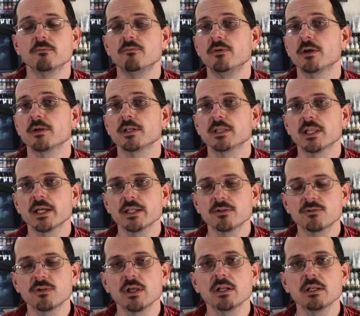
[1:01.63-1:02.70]
from very
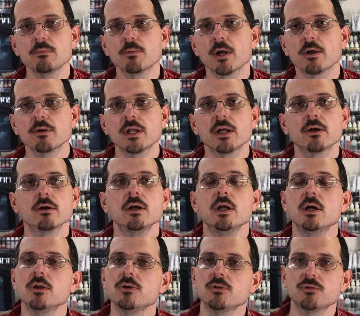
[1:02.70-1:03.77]
light sandy brown hair
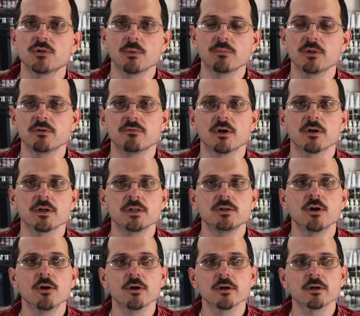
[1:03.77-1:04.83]
to something very
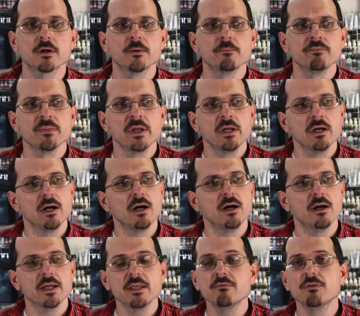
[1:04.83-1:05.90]
dark.
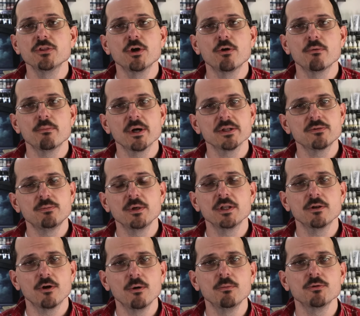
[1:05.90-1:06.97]
Uh, even though it might's
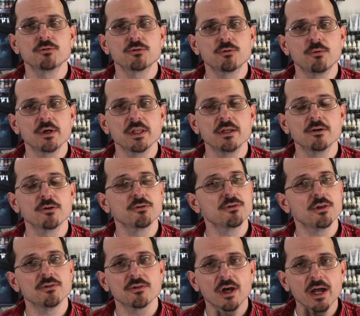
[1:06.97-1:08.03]
been almost twenty years
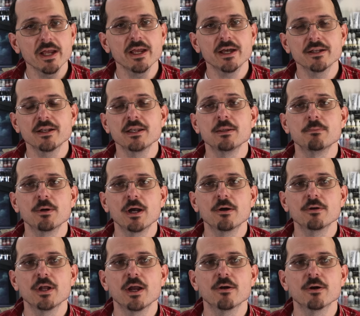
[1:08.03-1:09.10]
since I had any
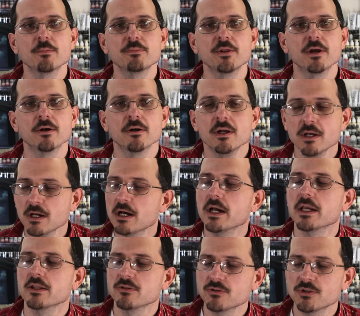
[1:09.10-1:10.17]
brown hair up there,
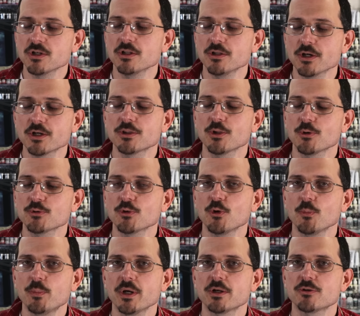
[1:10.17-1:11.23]
I can still look at those
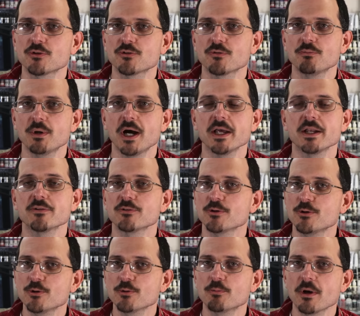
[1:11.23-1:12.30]
old pictures of mine as
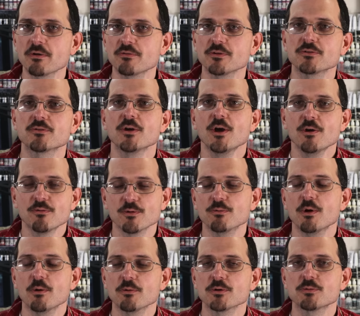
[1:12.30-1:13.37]
a good reference
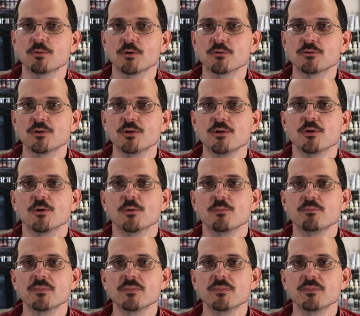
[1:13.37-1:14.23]
for what we're supposed to do.